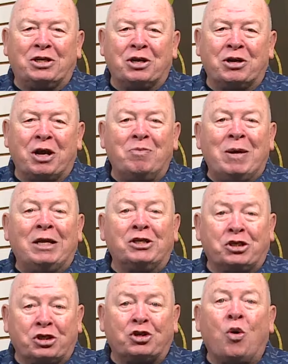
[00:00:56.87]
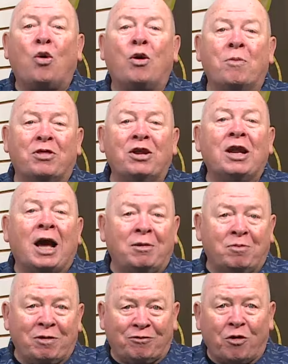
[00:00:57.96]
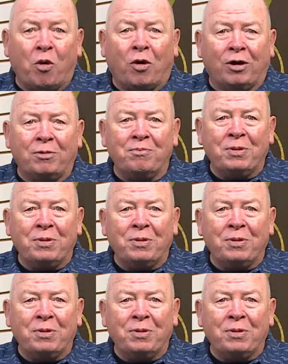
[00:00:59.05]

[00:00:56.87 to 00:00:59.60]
there had been a storm the night before.